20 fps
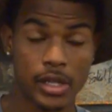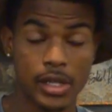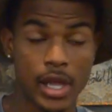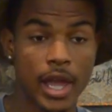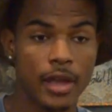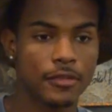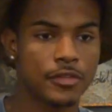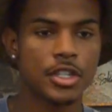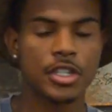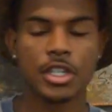
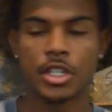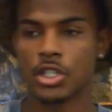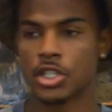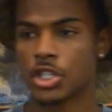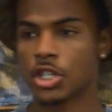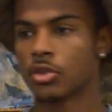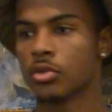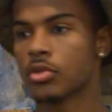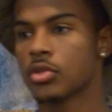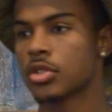life just in
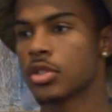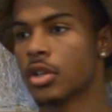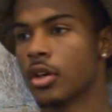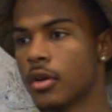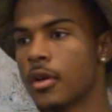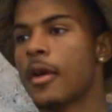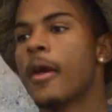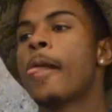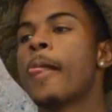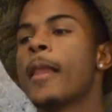general. So
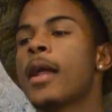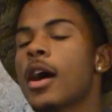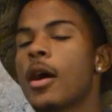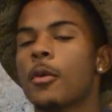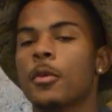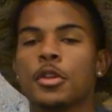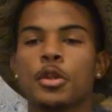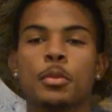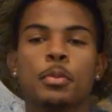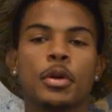I
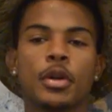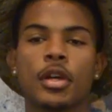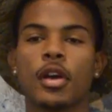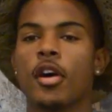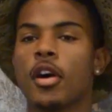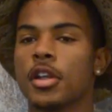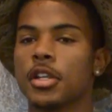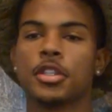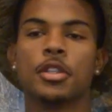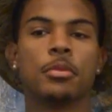wanted to put it
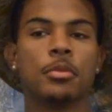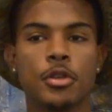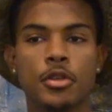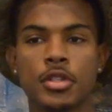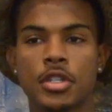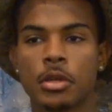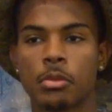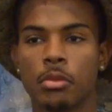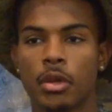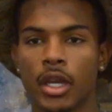all in the
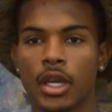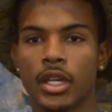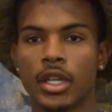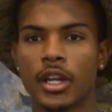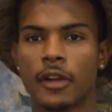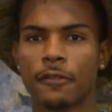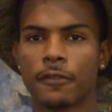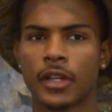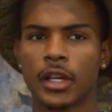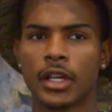music, man. And
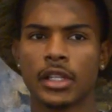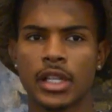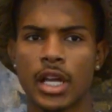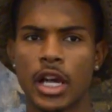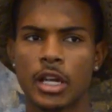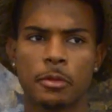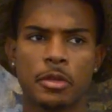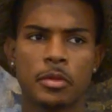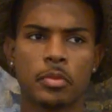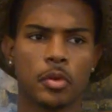I feel like a lot
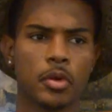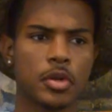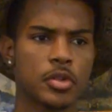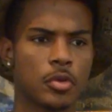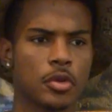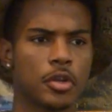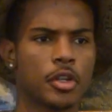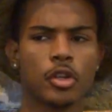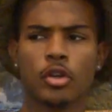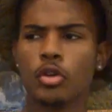of people always
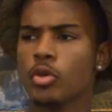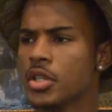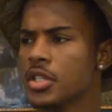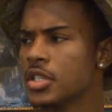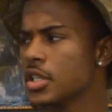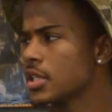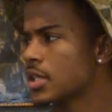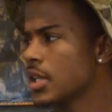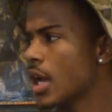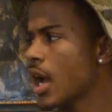wonder, who is
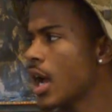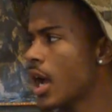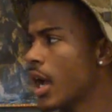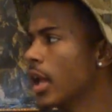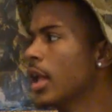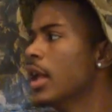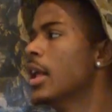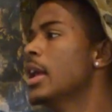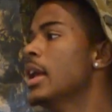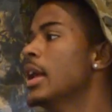this guy?
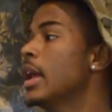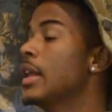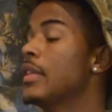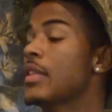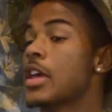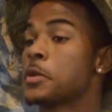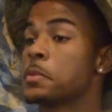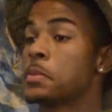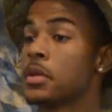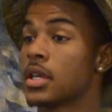And
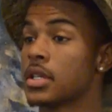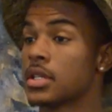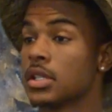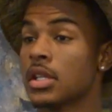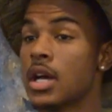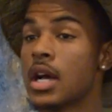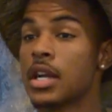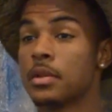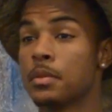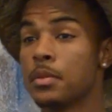that's because a
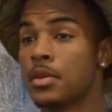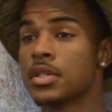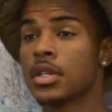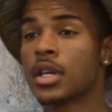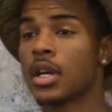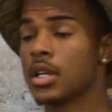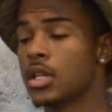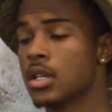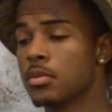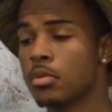lot of the music
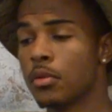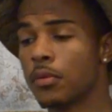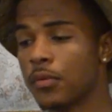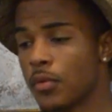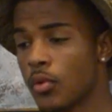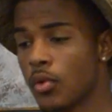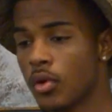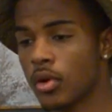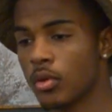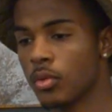I did
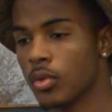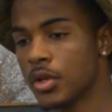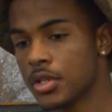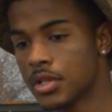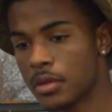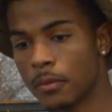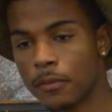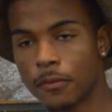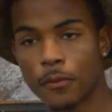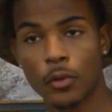before was
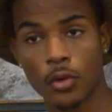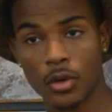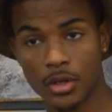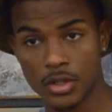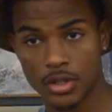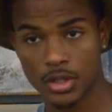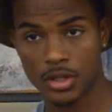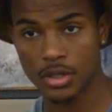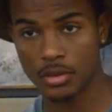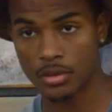
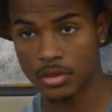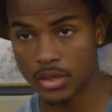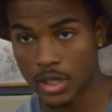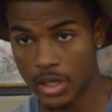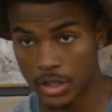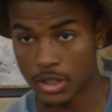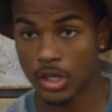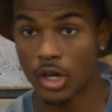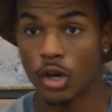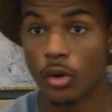enforced. It was
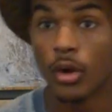like, yo,